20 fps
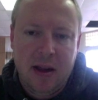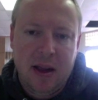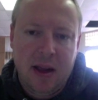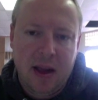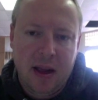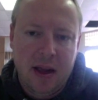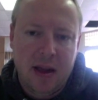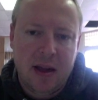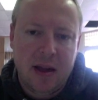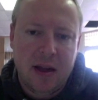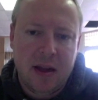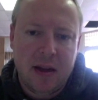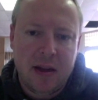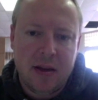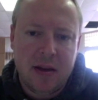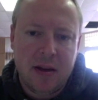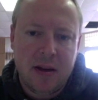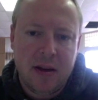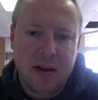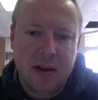
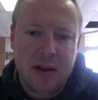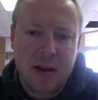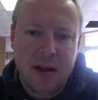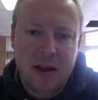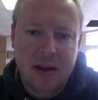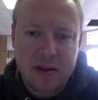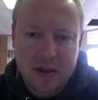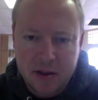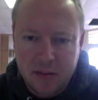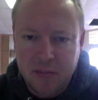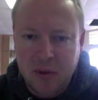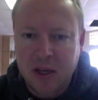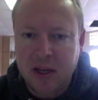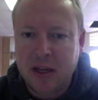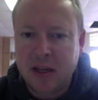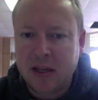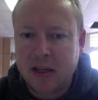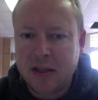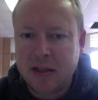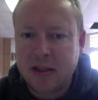And he's
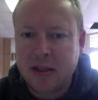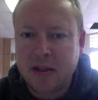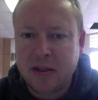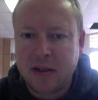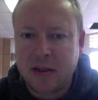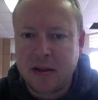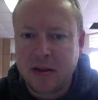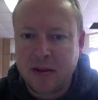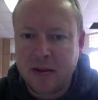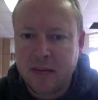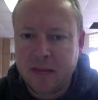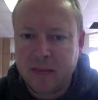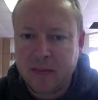completely consistent.